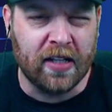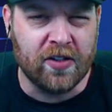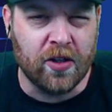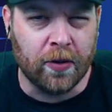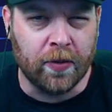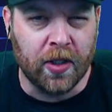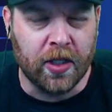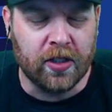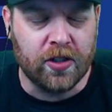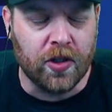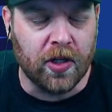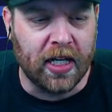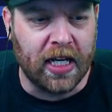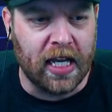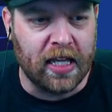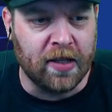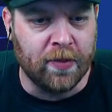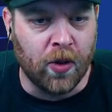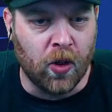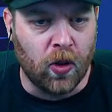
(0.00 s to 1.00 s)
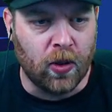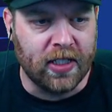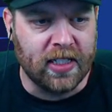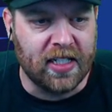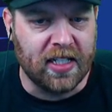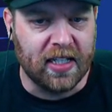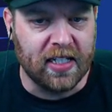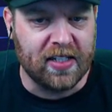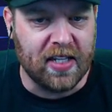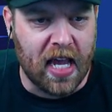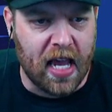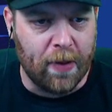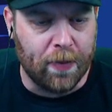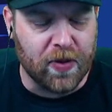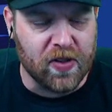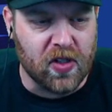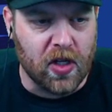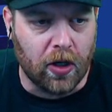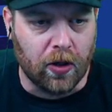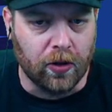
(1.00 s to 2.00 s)
so I'm going to try and get them all into this
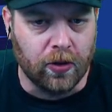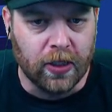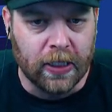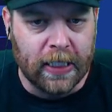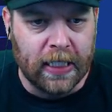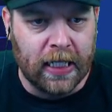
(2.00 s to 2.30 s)
episode.